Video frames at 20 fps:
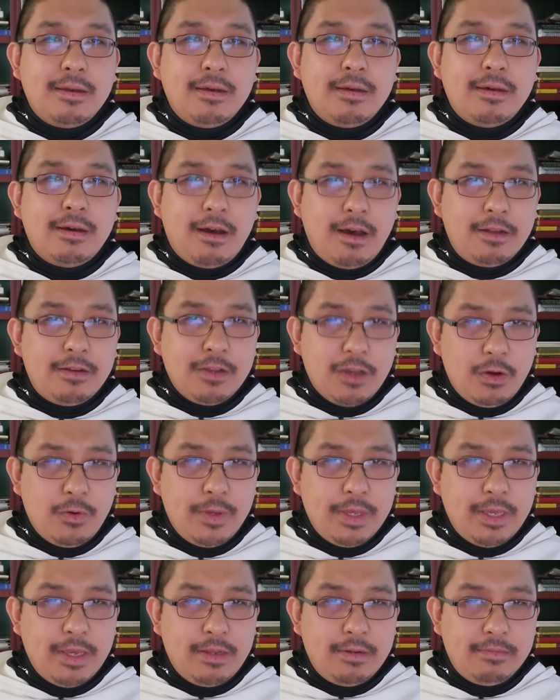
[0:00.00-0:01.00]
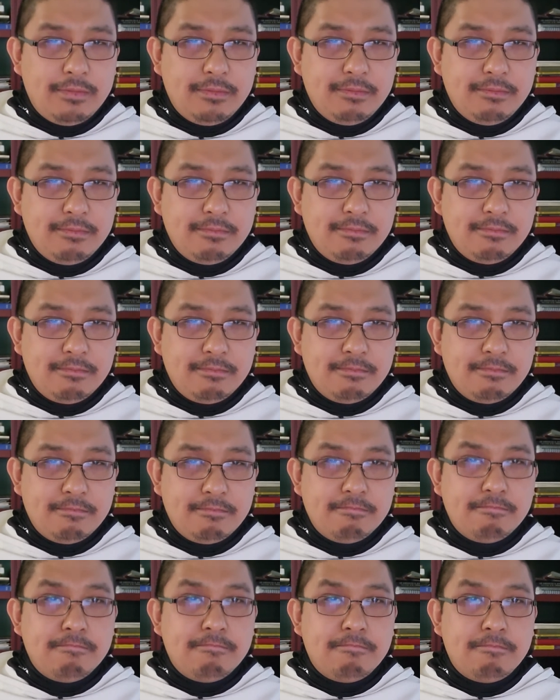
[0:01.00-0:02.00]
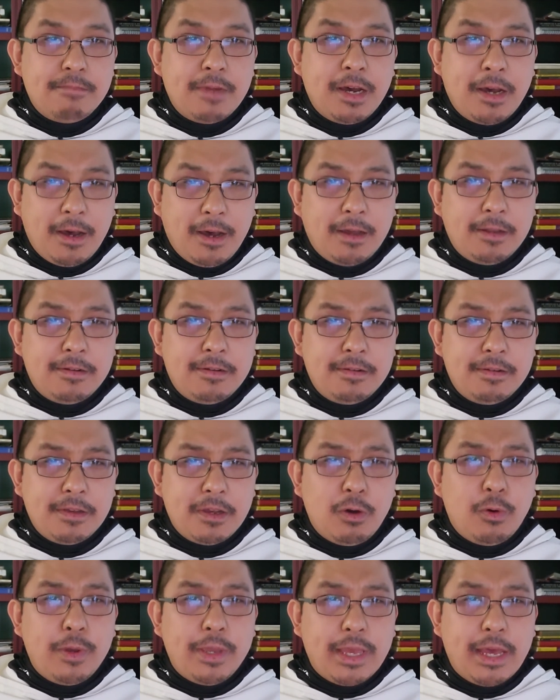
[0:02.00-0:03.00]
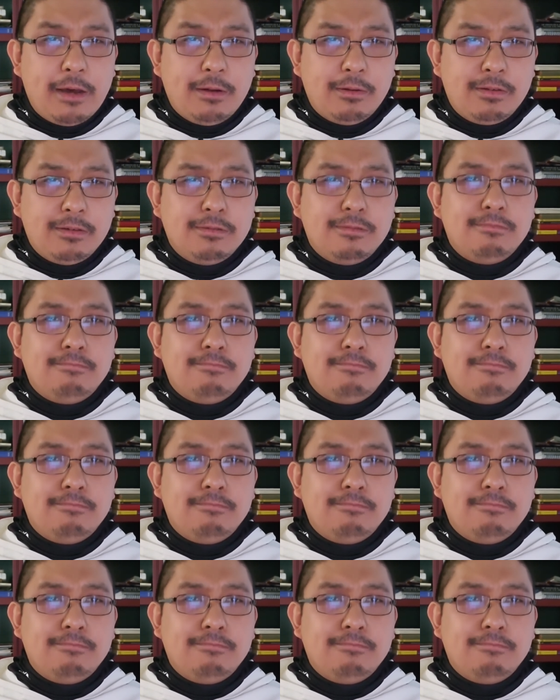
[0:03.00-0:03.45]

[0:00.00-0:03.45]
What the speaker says: Hot going in, hot going out.